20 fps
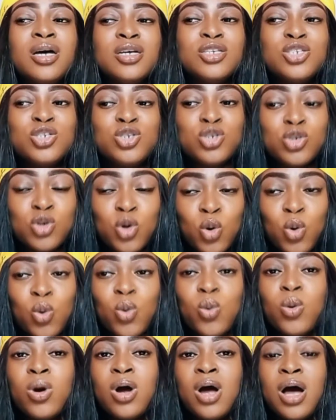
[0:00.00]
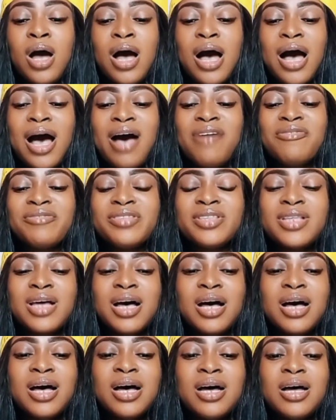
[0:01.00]
So
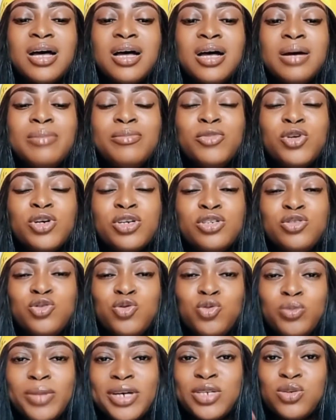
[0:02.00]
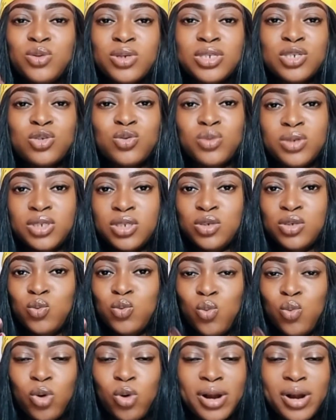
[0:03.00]
after um, looking through my twenty
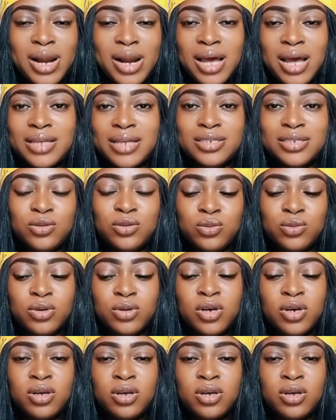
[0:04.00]
twenty-one and you know